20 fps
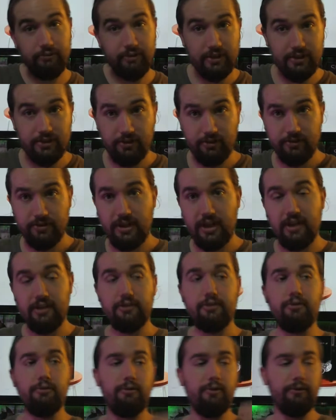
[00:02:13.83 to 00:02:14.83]
of research
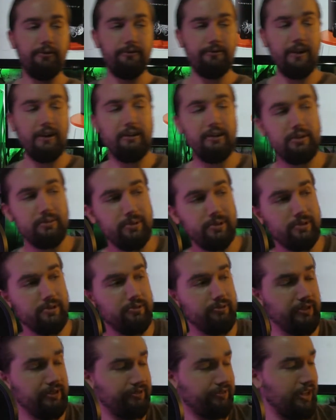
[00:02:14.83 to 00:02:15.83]
into variable
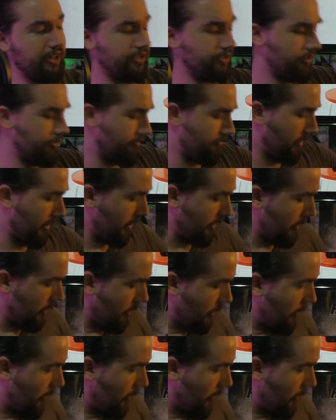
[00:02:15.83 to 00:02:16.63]
refresh rate.